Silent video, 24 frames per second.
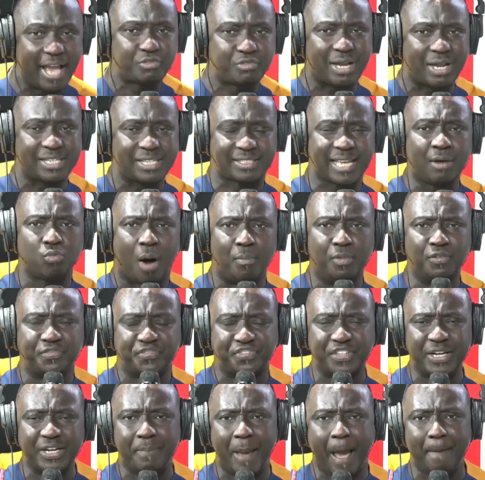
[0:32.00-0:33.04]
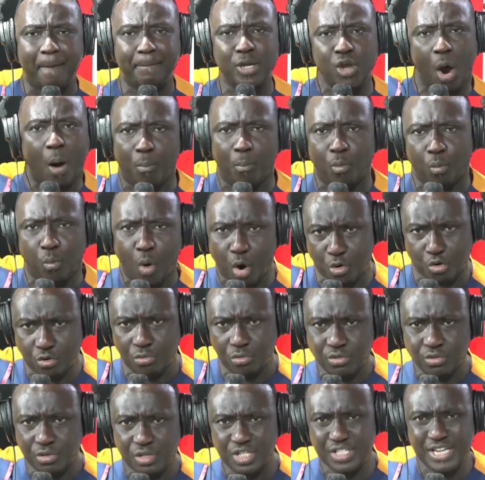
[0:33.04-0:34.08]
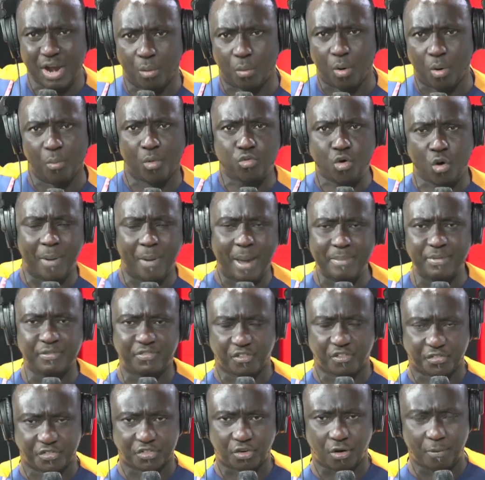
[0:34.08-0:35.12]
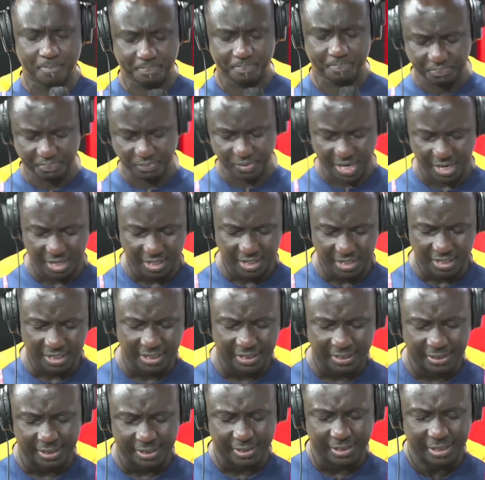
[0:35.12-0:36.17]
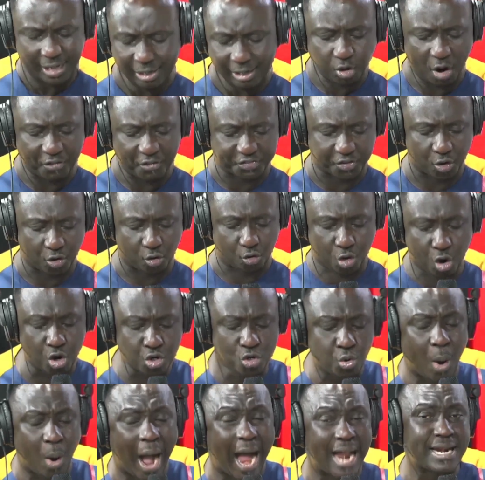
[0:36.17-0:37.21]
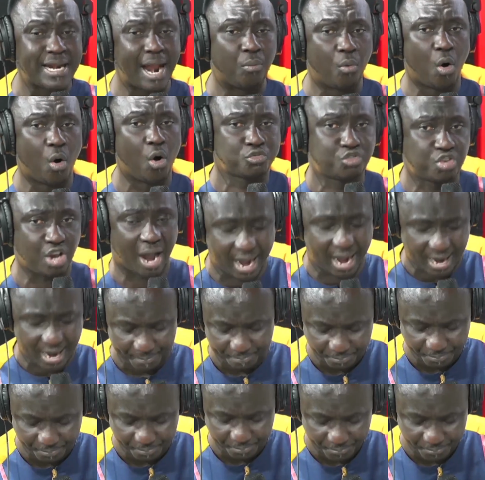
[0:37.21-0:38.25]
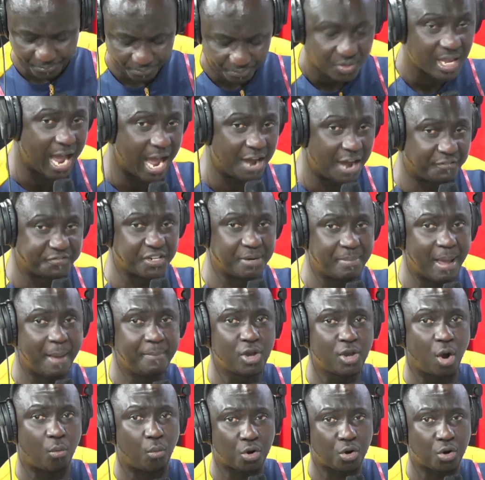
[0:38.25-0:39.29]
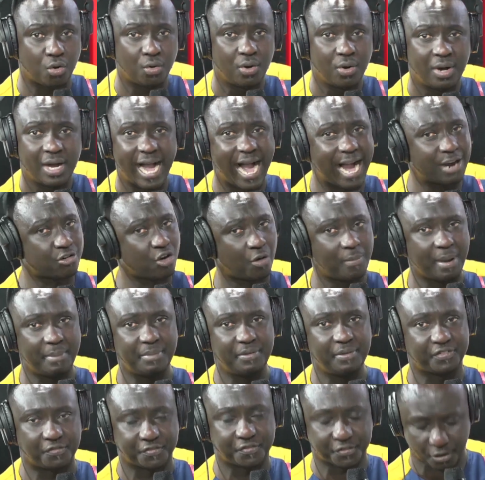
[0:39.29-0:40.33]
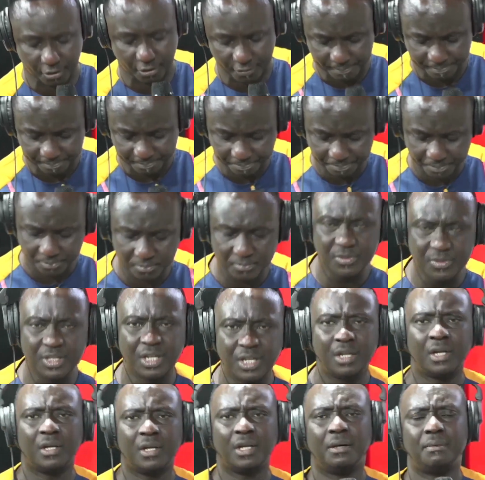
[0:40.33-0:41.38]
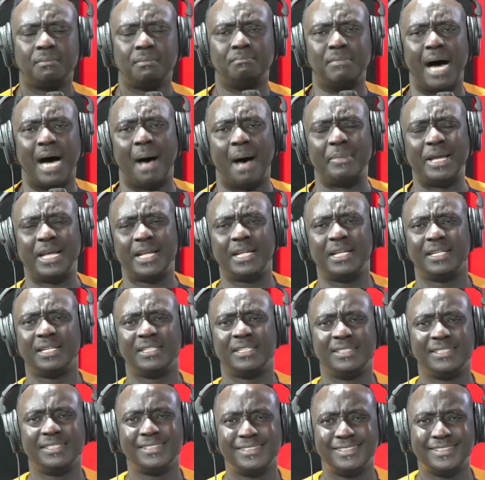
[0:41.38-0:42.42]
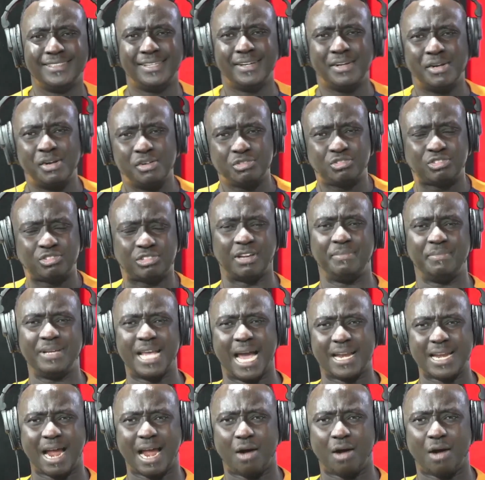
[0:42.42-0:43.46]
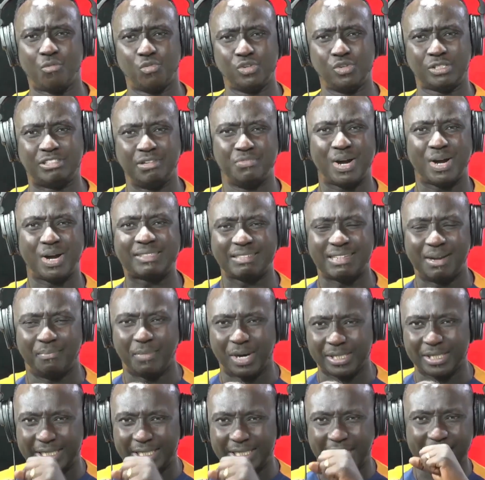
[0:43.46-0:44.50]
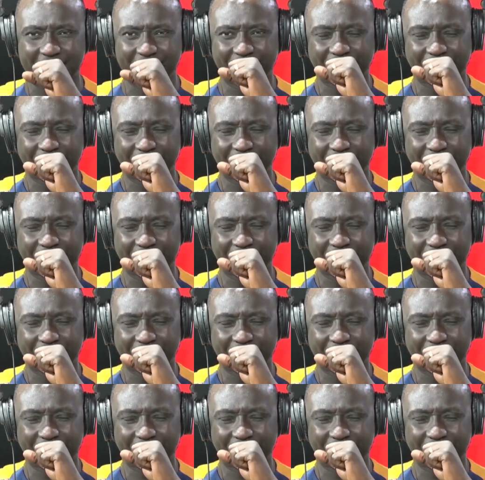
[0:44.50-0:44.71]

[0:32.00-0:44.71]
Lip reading: just a woman free baby or more one. No woman come before from it. Well, for a good one, no water. A free baby or one. I come before from mommy. Tibiana would what in a much.